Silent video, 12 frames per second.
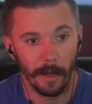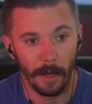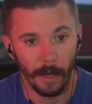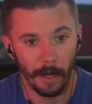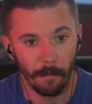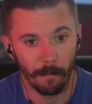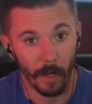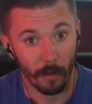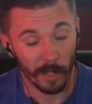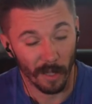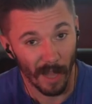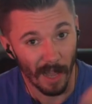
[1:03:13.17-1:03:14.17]
There
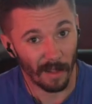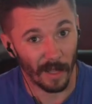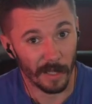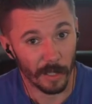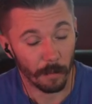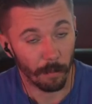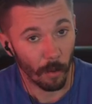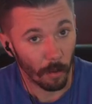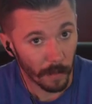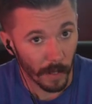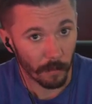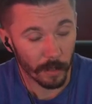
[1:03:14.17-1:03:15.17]
was a lot less
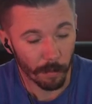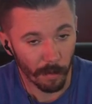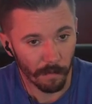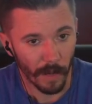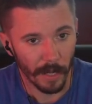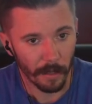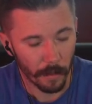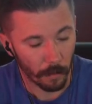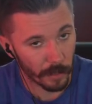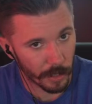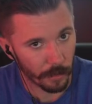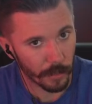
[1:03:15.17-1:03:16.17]
support that was provided. There
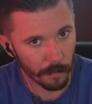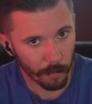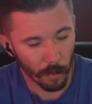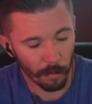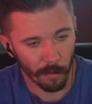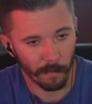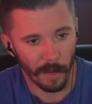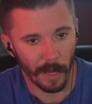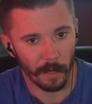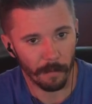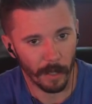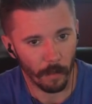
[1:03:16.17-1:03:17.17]
was still support
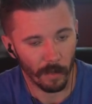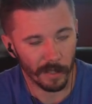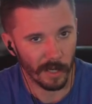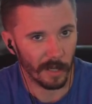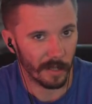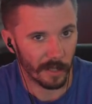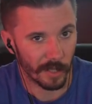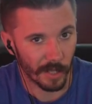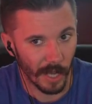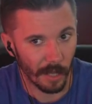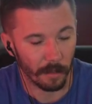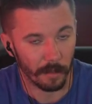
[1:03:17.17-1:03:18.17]
provided, but it wasn't at the
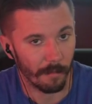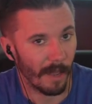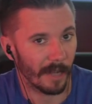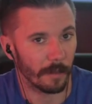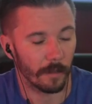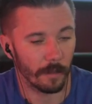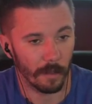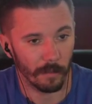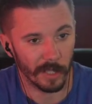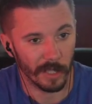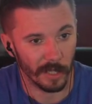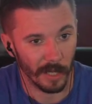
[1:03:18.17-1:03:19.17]
scale and the magnitude that
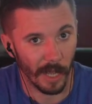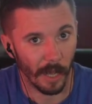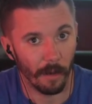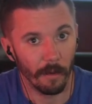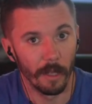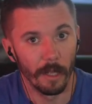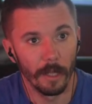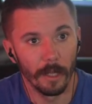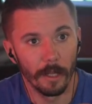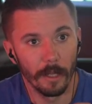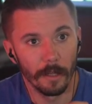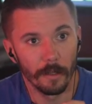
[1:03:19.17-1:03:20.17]
we see now.
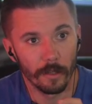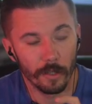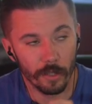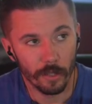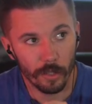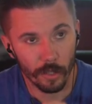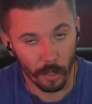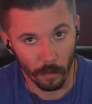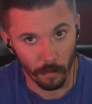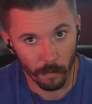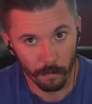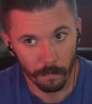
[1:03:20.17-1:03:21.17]

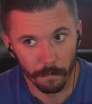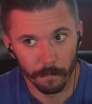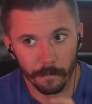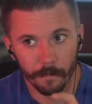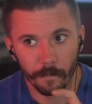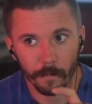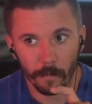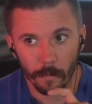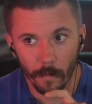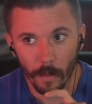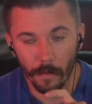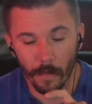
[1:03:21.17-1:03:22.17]
So
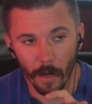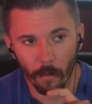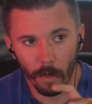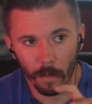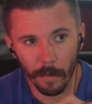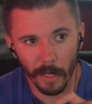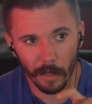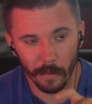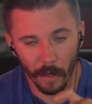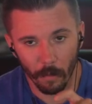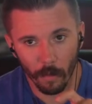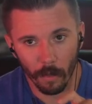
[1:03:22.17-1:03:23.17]
there
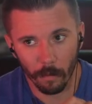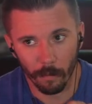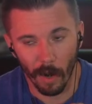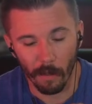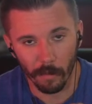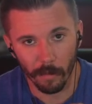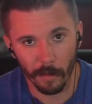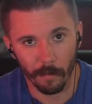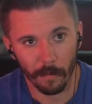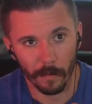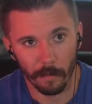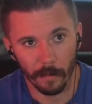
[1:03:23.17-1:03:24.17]
will
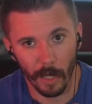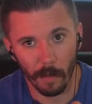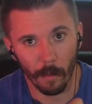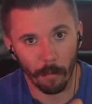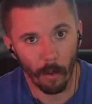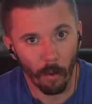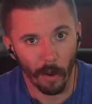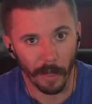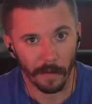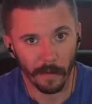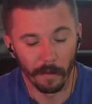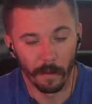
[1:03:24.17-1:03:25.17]
probably come a
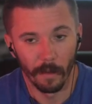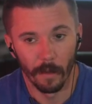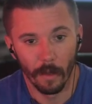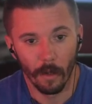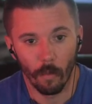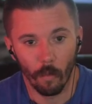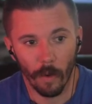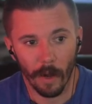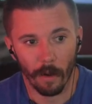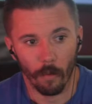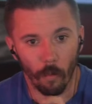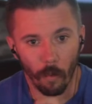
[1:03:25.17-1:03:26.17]
point
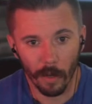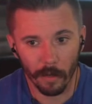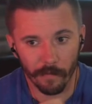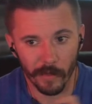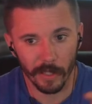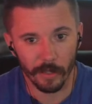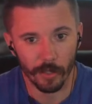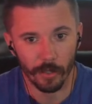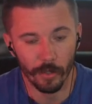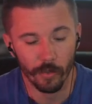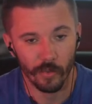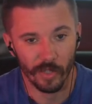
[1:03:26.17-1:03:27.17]
where one of these
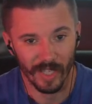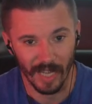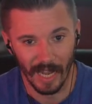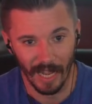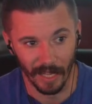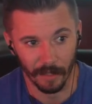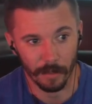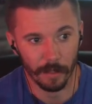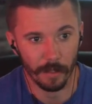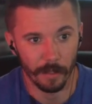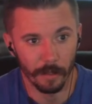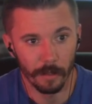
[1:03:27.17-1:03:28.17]
two
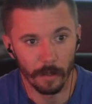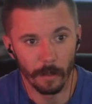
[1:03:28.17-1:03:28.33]
sides